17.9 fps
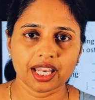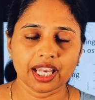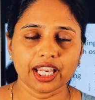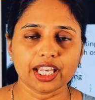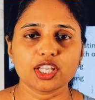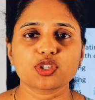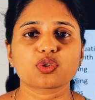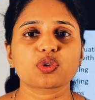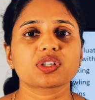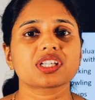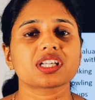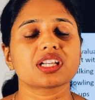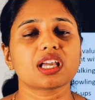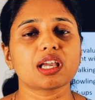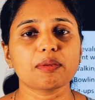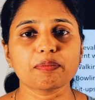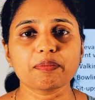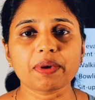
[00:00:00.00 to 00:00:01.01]

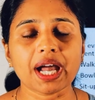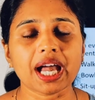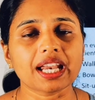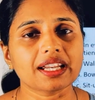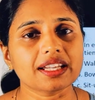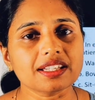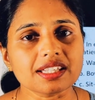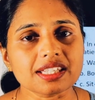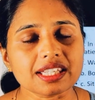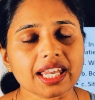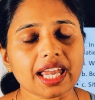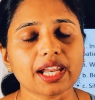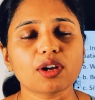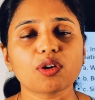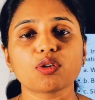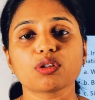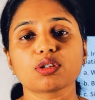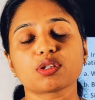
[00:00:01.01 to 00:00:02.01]
estrogen imbalance can
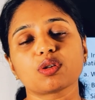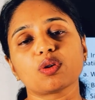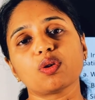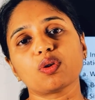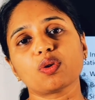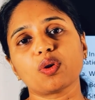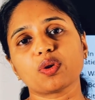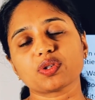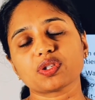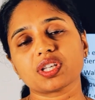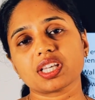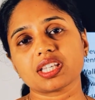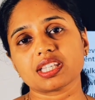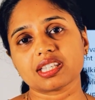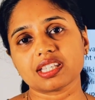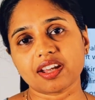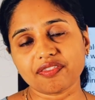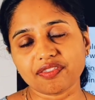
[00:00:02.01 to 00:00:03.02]
also
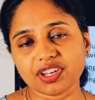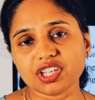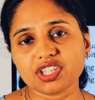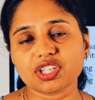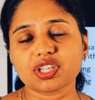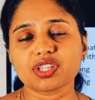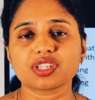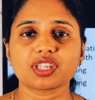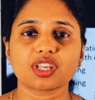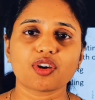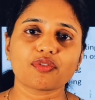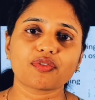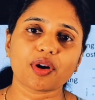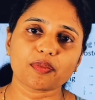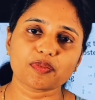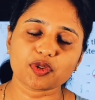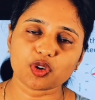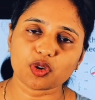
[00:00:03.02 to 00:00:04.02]
causes deficiency of
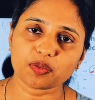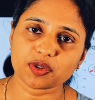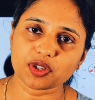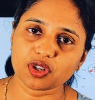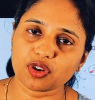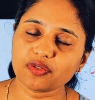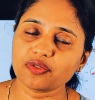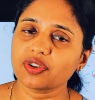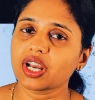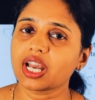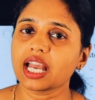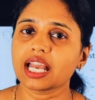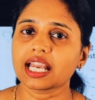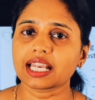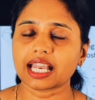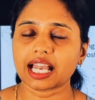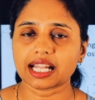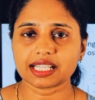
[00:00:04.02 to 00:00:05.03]
absorption of
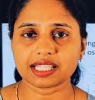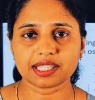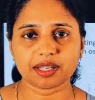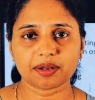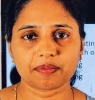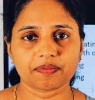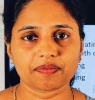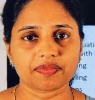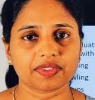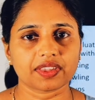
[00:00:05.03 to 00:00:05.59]
calcium.